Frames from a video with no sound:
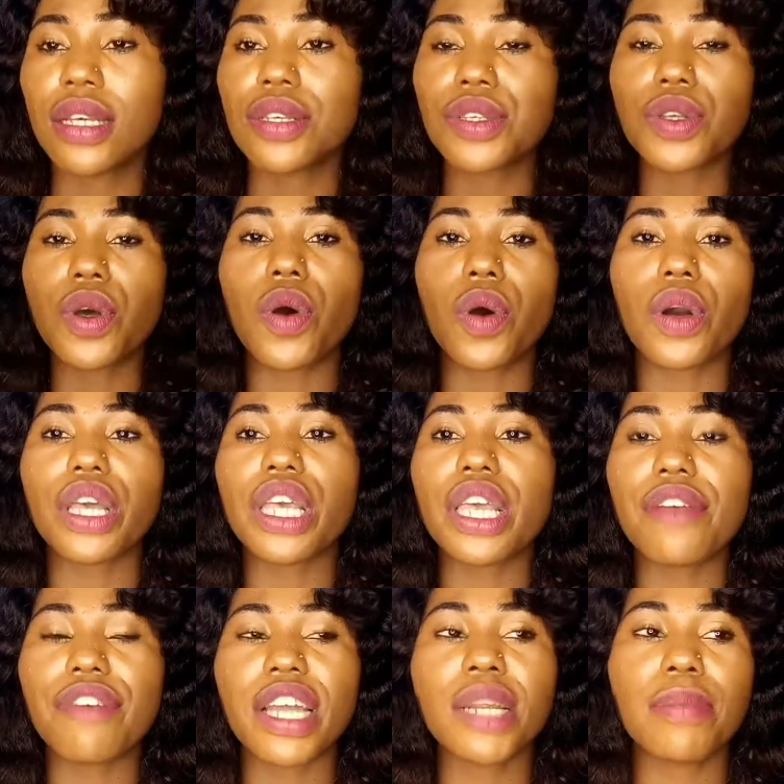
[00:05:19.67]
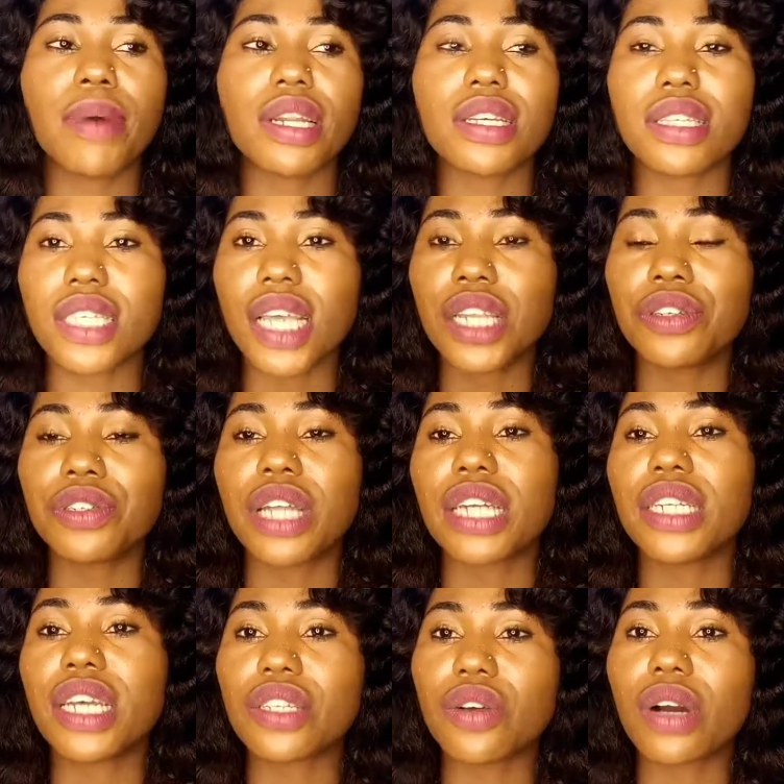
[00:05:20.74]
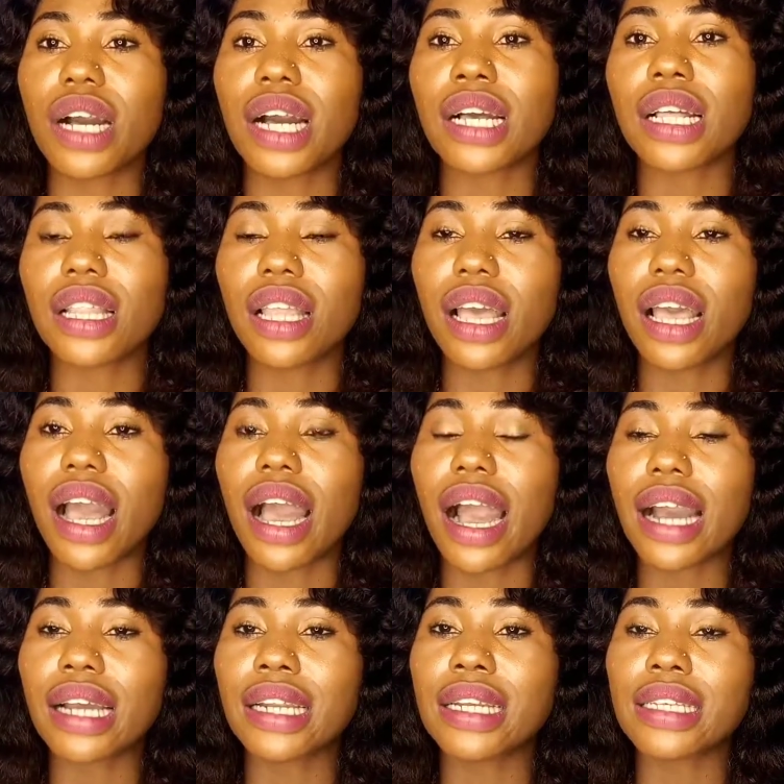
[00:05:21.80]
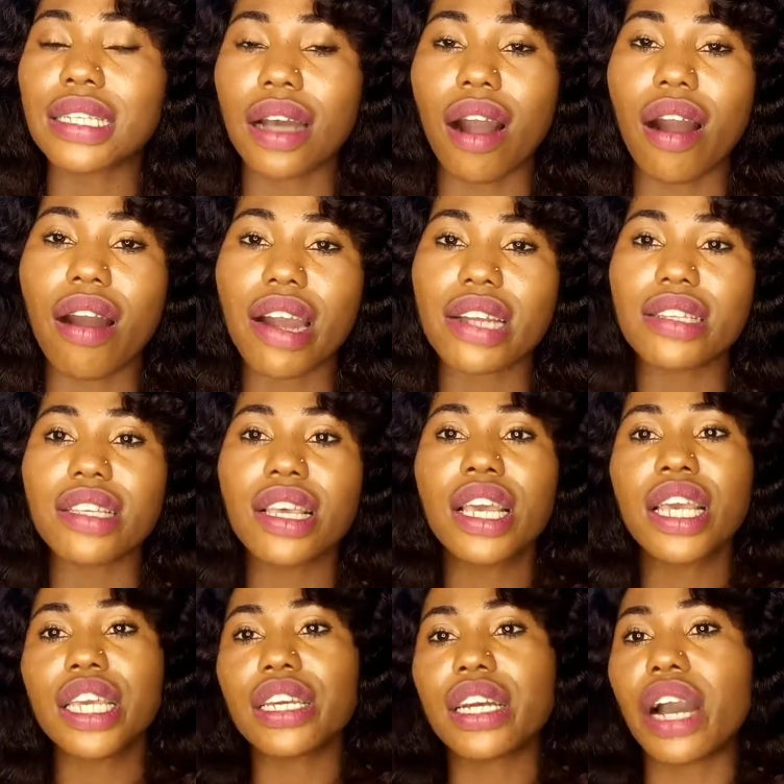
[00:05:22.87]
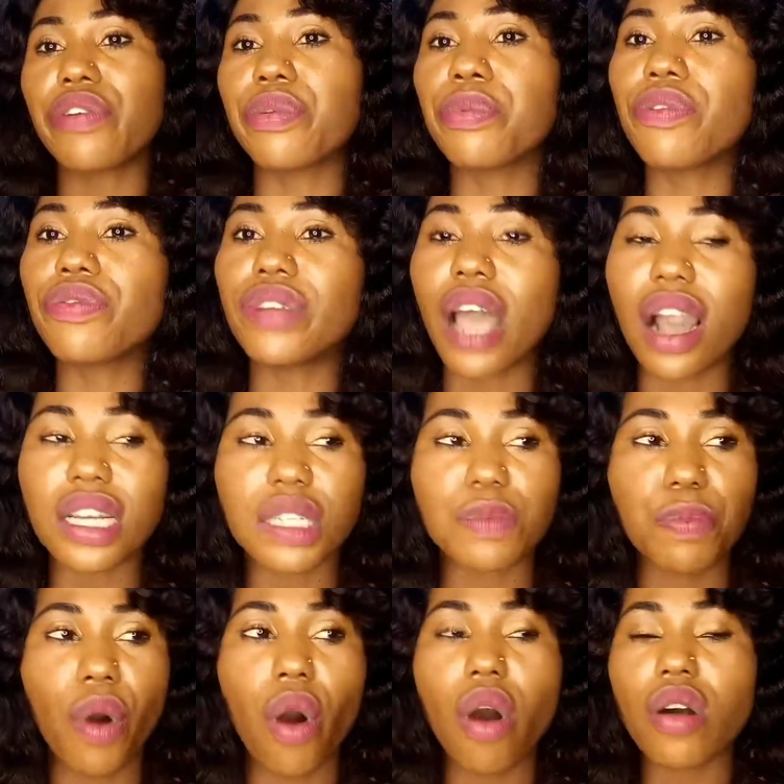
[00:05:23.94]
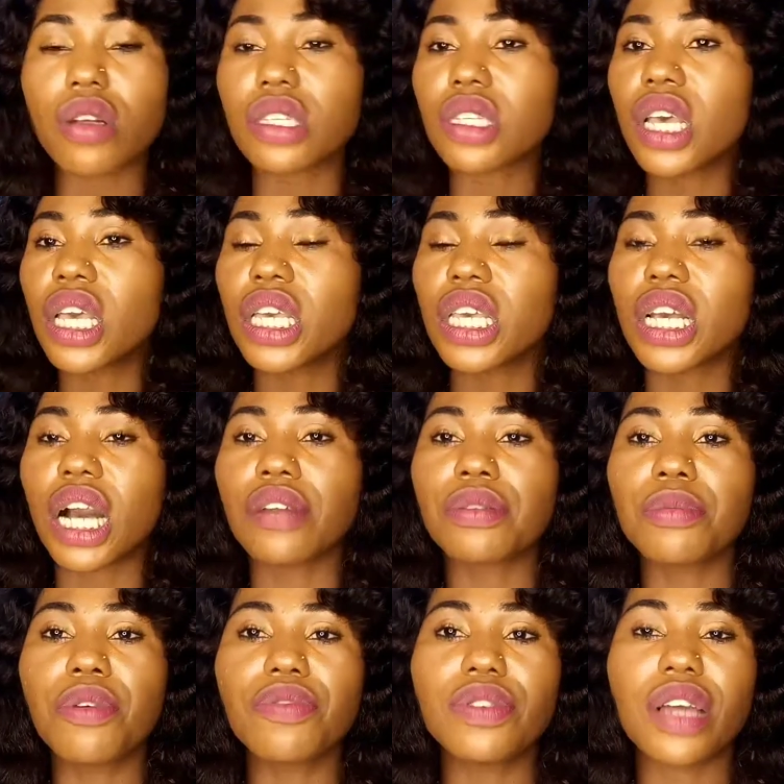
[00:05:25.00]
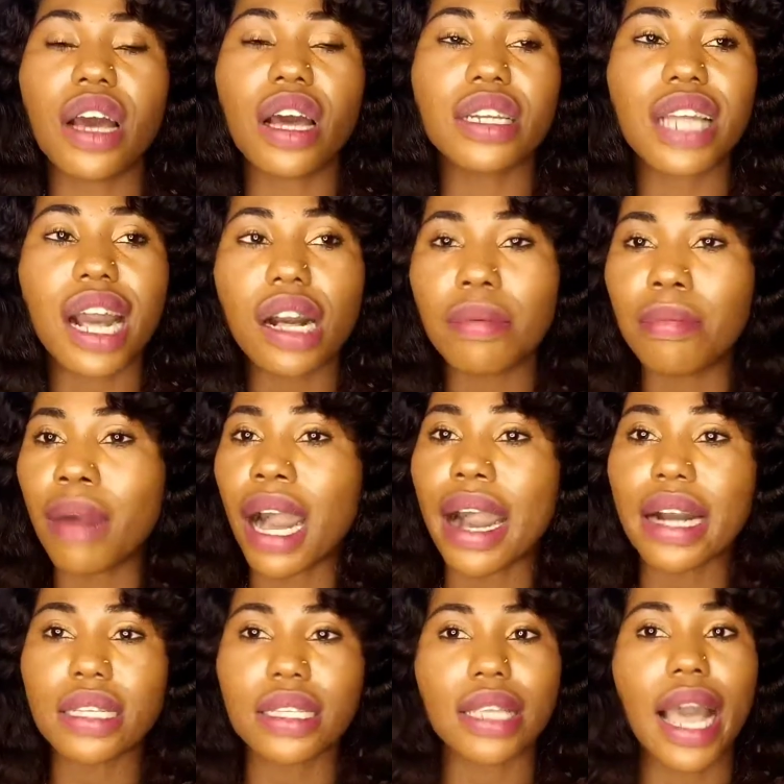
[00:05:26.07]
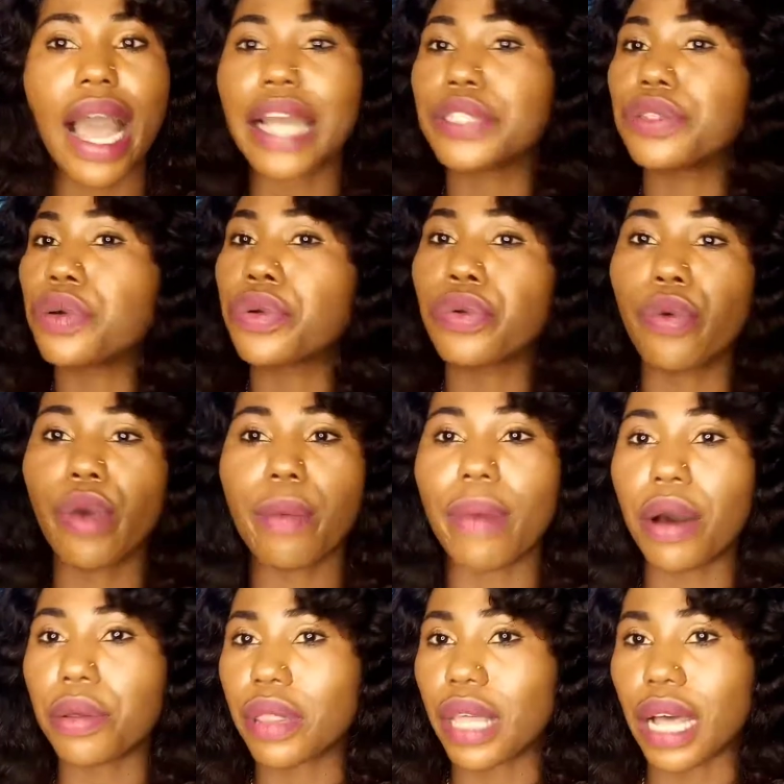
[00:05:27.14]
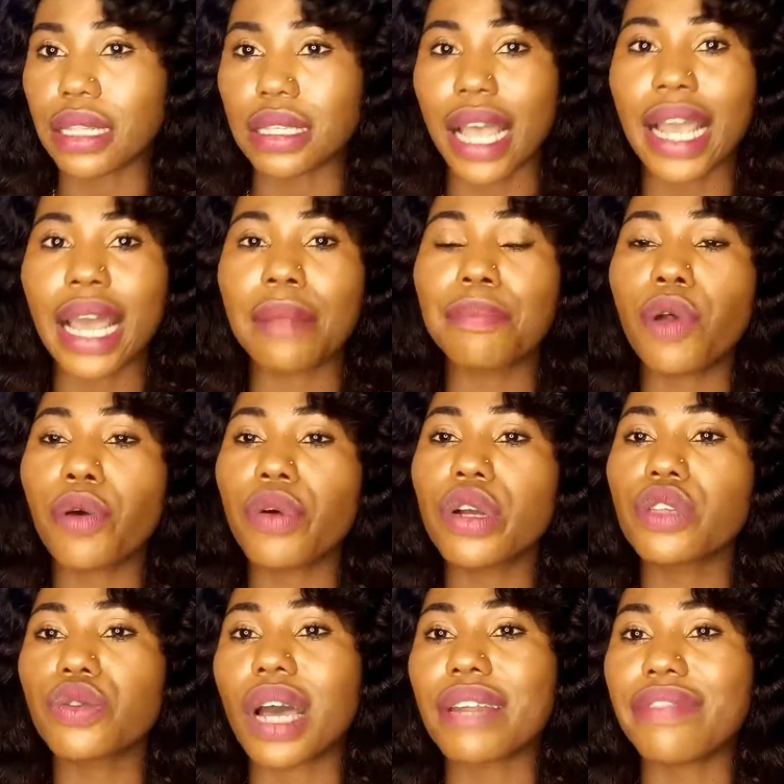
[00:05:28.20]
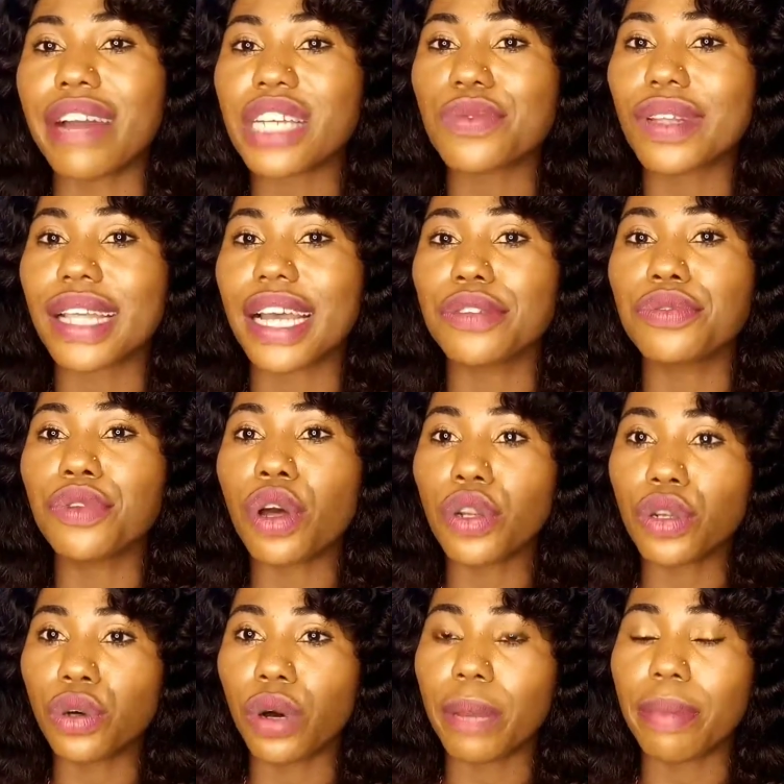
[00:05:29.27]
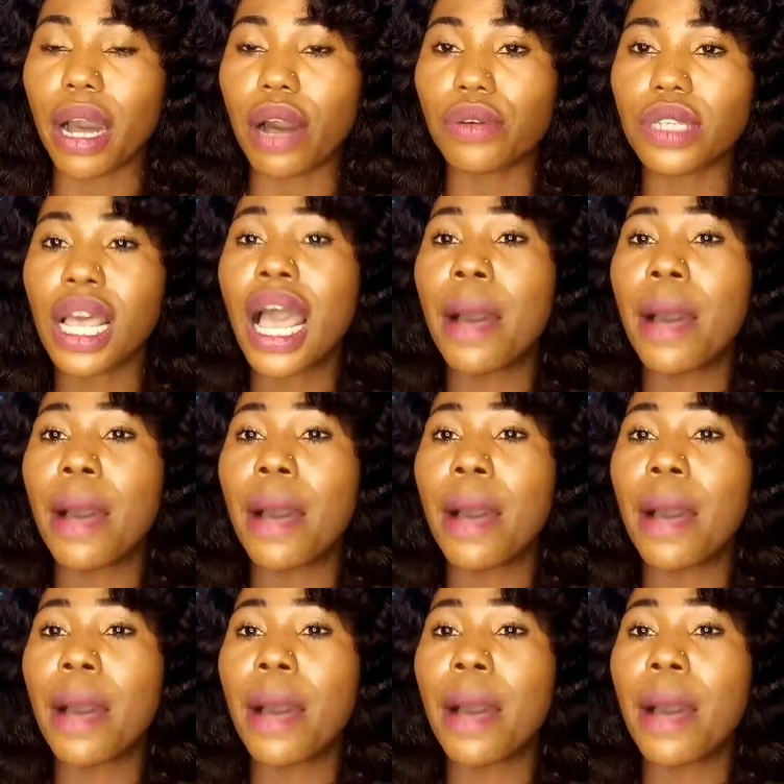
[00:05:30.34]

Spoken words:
So if anybody is telling you that Dettol can clear acne scars, it can remove dark spots, it can remove dark marks, I don't know about that. I am not going to advise what I do not know about,